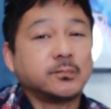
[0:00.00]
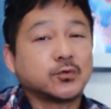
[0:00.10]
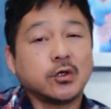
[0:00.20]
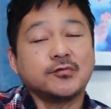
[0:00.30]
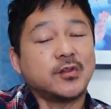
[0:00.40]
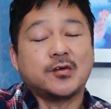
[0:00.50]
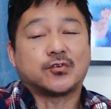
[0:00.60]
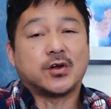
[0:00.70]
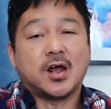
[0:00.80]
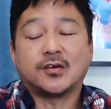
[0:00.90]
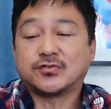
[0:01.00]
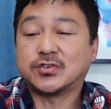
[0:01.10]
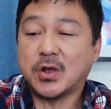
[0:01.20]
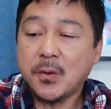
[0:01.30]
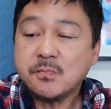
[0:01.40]
Good flavor, I have to
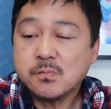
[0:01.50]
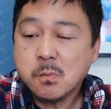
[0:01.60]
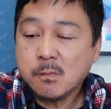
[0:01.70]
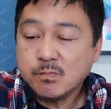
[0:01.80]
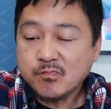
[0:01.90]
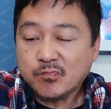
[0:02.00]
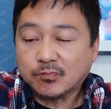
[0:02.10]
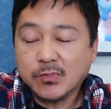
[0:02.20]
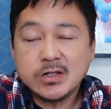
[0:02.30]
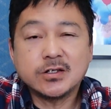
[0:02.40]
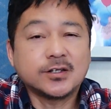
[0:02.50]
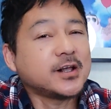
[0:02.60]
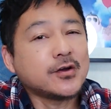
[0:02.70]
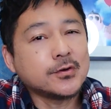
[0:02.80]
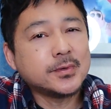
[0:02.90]
say. It's like a
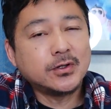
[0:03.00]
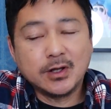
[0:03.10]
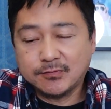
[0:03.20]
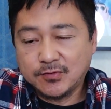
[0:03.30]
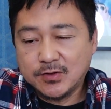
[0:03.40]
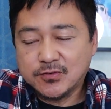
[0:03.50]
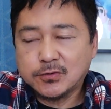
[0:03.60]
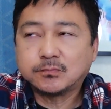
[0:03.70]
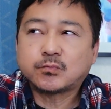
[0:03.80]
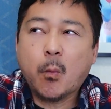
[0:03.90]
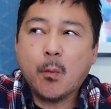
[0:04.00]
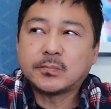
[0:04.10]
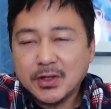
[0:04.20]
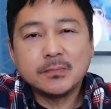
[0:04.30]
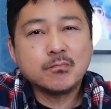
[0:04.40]
caramel-like flavor.
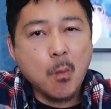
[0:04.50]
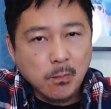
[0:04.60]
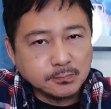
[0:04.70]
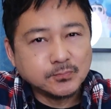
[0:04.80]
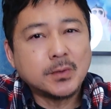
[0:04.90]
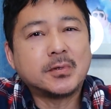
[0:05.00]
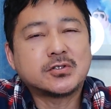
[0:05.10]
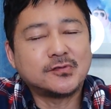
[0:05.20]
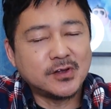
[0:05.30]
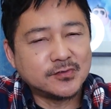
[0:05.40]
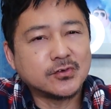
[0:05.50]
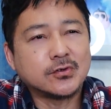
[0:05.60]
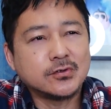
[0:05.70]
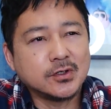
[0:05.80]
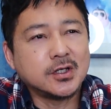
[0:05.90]
And then the matcha
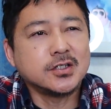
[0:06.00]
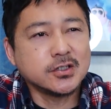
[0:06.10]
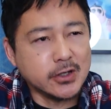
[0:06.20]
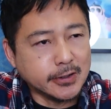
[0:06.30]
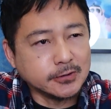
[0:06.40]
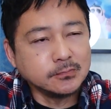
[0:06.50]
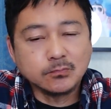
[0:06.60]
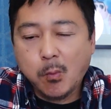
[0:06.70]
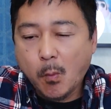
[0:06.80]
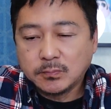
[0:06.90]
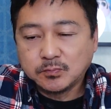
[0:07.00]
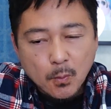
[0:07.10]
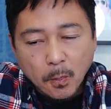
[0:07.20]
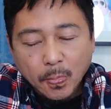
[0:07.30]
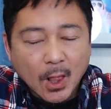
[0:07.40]
flavor is there.
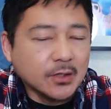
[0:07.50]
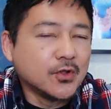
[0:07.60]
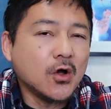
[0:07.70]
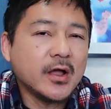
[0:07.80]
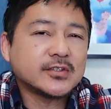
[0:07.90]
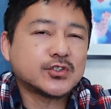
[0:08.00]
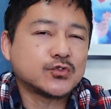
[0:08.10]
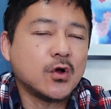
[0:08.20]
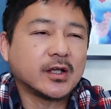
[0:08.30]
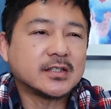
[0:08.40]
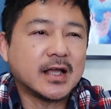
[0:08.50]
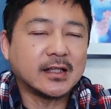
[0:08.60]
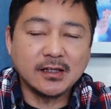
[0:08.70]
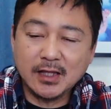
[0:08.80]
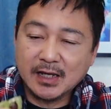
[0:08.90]
Not as strong as
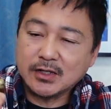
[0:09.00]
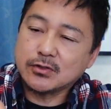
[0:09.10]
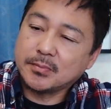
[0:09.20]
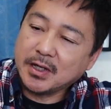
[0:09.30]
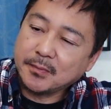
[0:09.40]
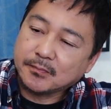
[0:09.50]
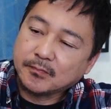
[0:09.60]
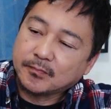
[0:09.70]
I'd like it to be.